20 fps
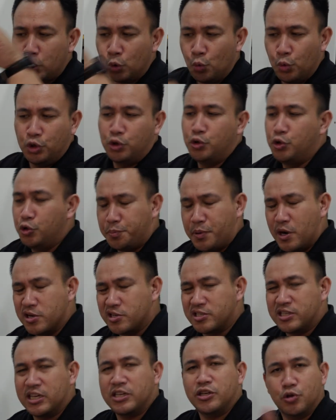when you do
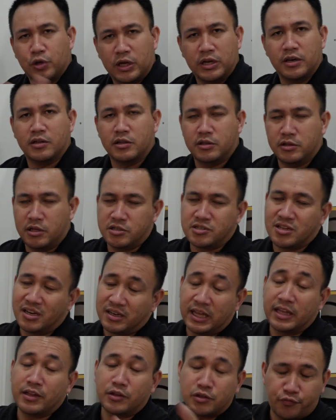purchase it, there's a
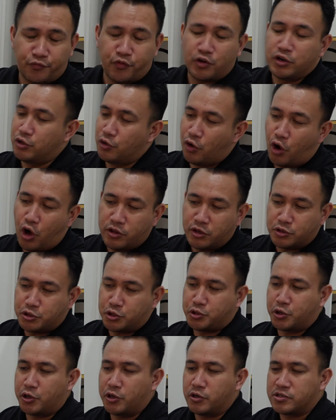link for you all the
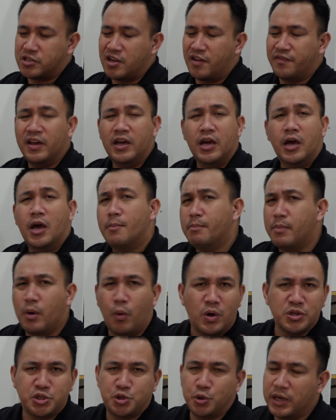tutorial stuff. But
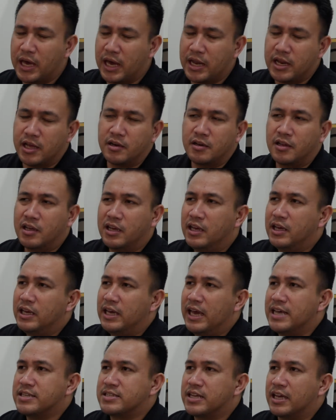once you get it,
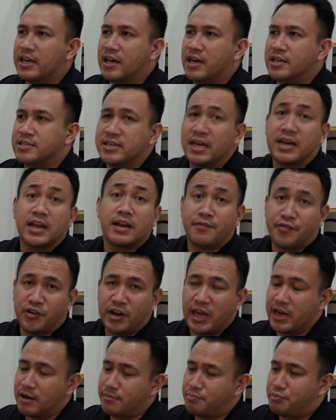it's like set it and
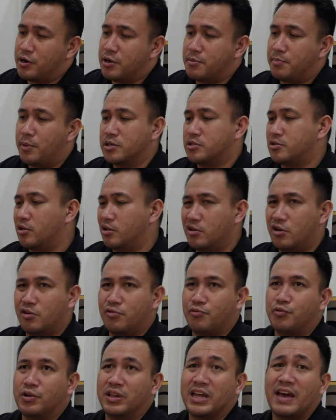forget it pretty much. So you
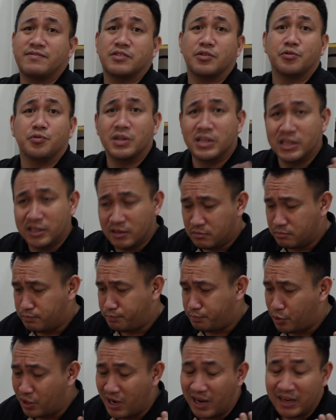don't really have to really
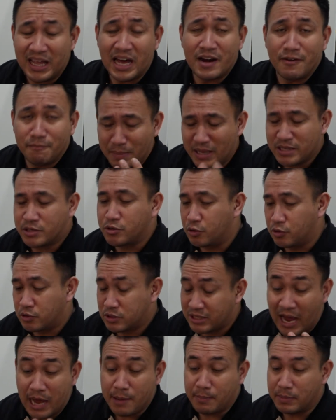put a lot of mental
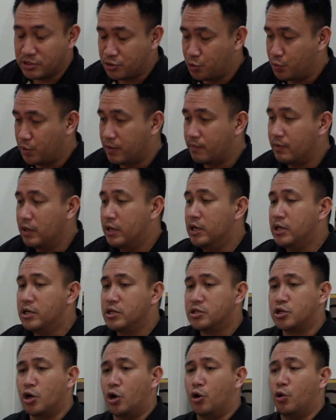time into it.
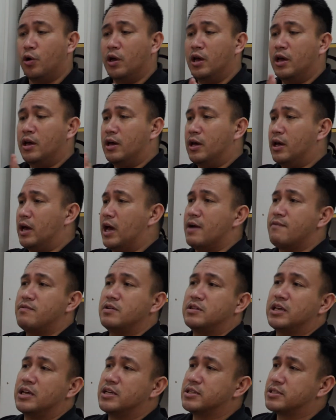So
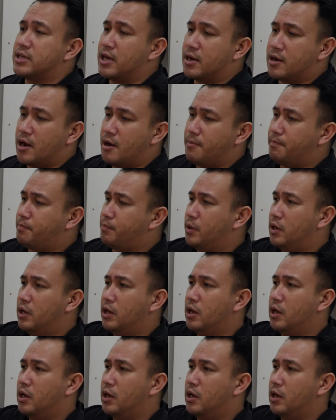everything's set up.